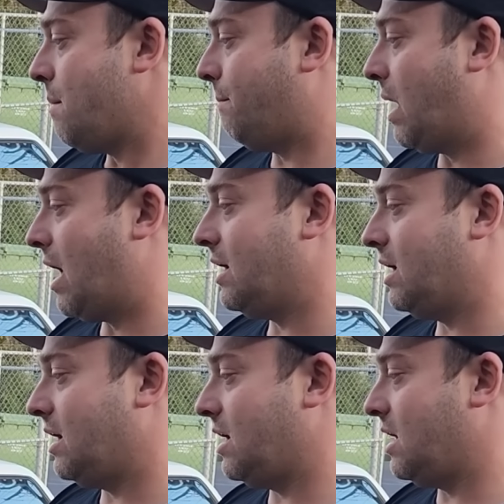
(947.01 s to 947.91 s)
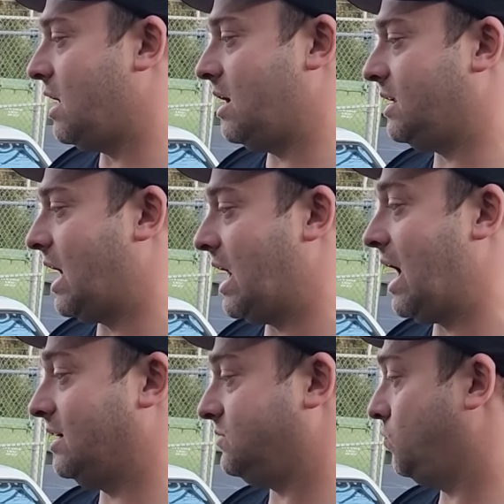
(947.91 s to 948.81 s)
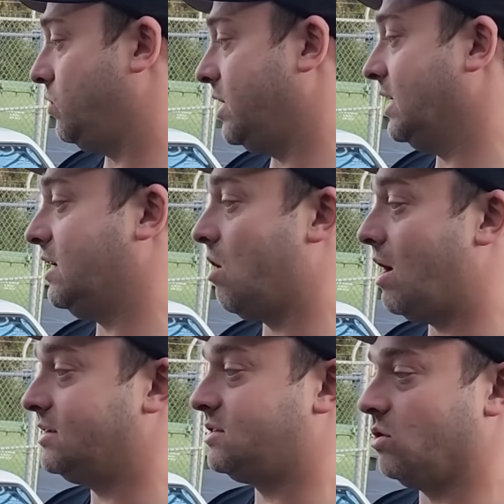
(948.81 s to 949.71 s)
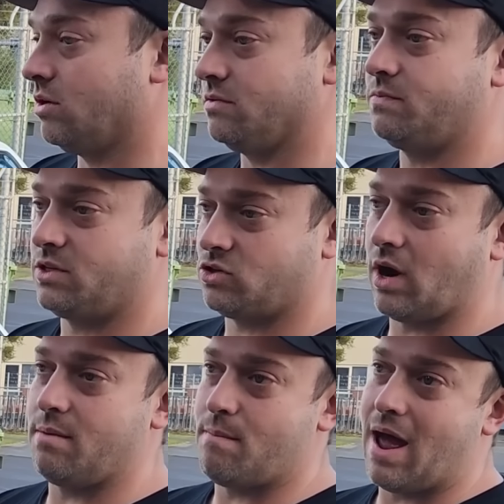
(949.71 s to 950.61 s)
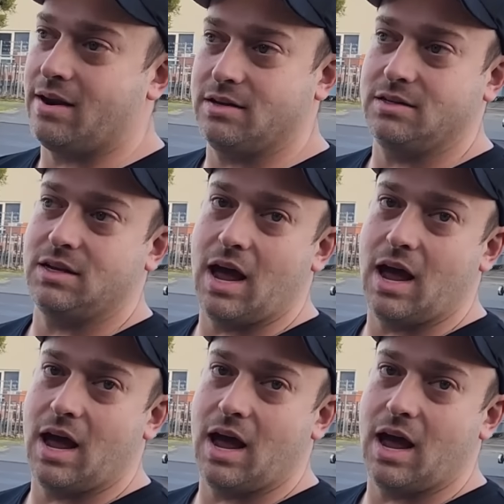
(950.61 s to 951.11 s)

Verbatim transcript: But it has really nice sort of street manners,